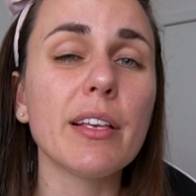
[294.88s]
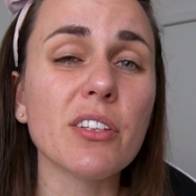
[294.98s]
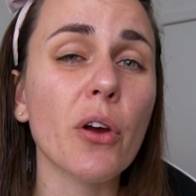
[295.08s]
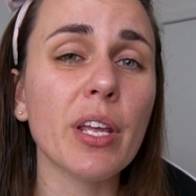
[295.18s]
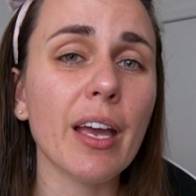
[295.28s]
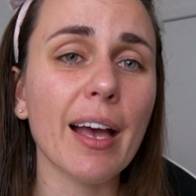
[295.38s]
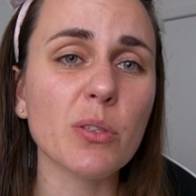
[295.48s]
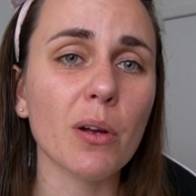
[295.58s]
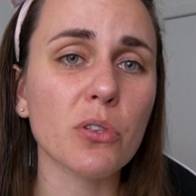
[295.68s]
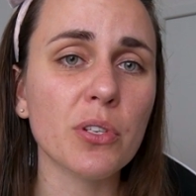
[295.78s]
There's a note here
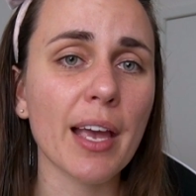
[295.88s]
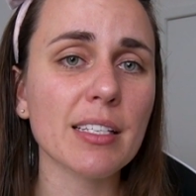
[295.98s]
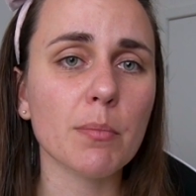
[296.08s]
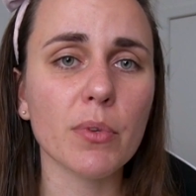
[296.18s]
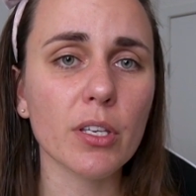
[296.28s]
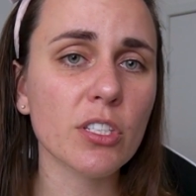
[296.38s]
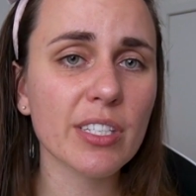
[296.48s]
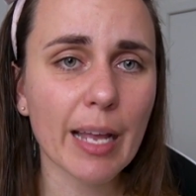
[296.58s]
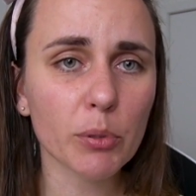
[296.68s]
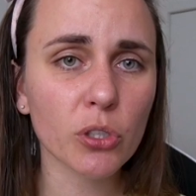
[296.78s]
as well to take some
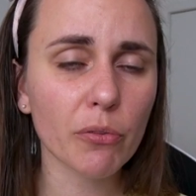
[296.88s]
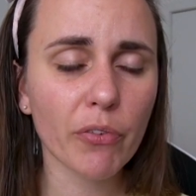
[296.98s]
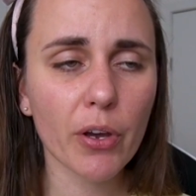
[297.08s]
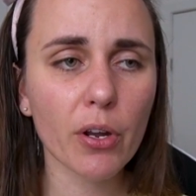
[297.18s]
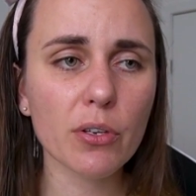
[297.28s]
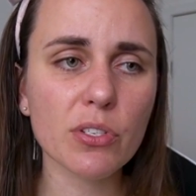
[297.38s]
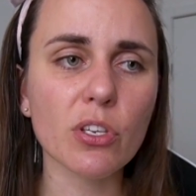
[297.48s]
snapshot photos,